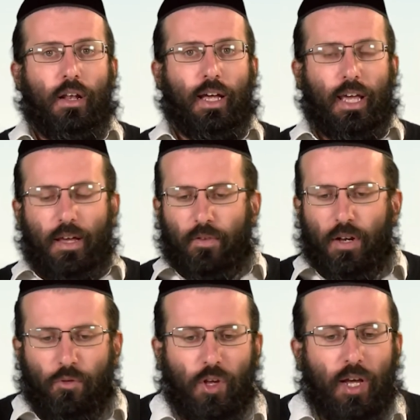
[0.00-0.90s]
Like, even
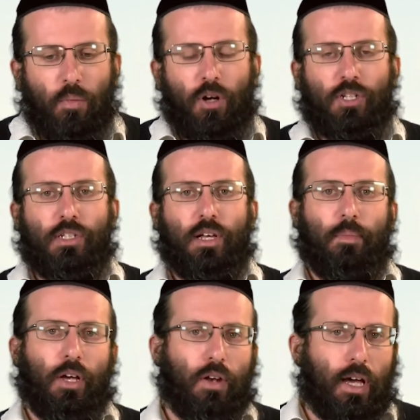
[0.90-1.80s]
if they are watching
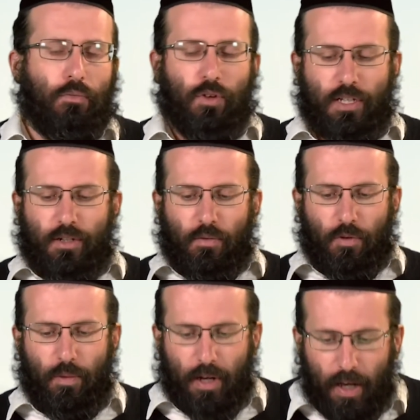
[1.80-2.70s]
something on Netflix, God
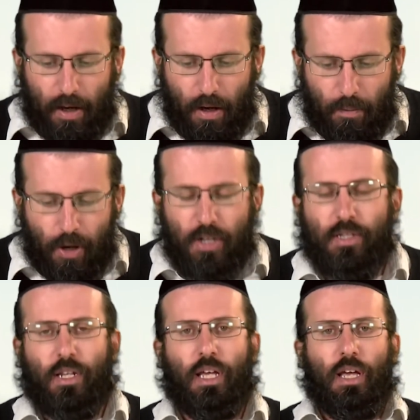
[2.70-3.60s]
forbid, like
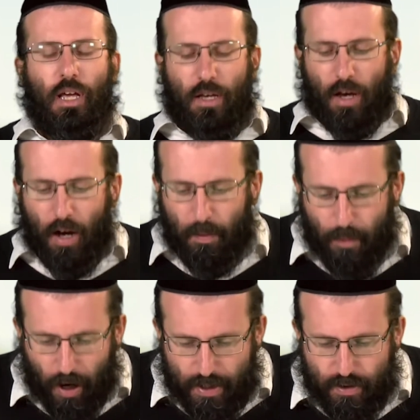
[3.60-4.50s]
personally,
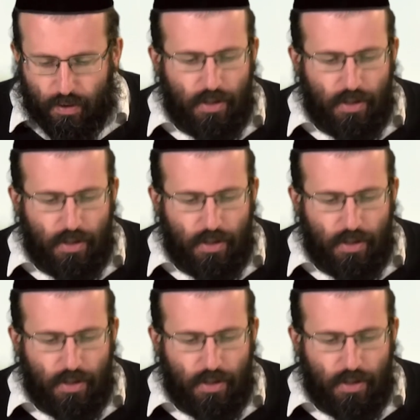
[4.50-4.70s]
I saw